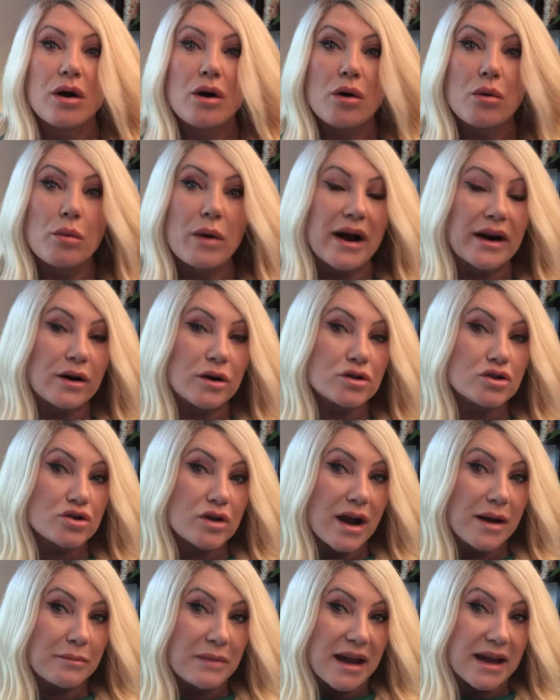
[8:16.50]
Why not
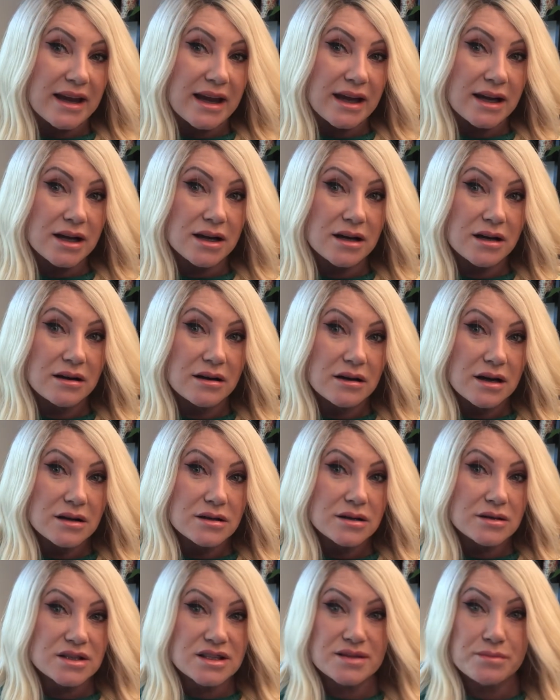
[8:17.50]
try making
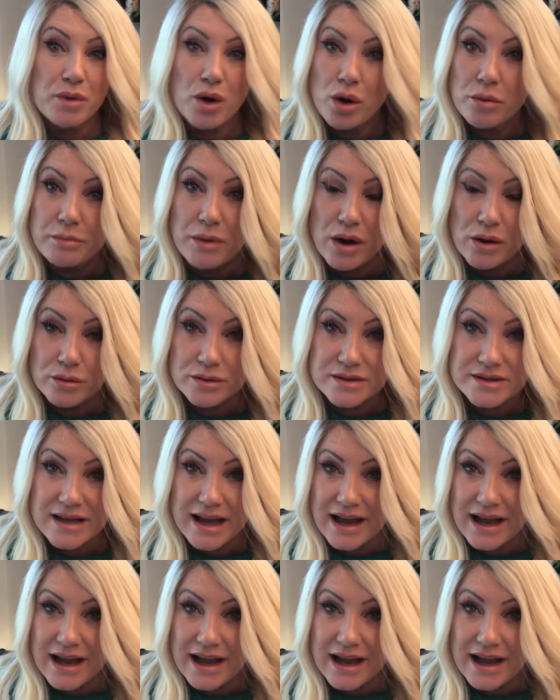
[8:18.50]
small boats